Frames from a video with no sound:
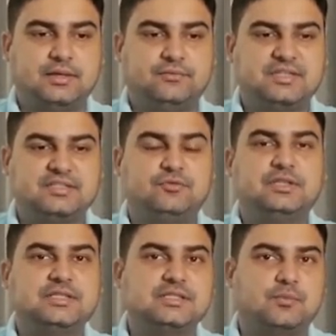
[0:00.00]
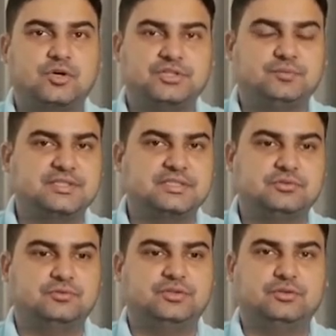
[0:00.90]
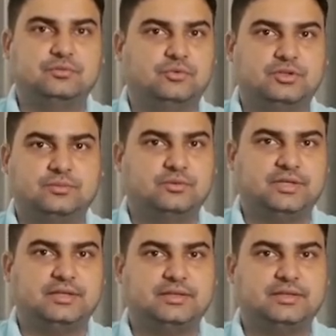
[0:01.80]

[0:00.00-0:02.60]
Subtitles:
First of all, this is a box shaped vessel, so we don't bother about area.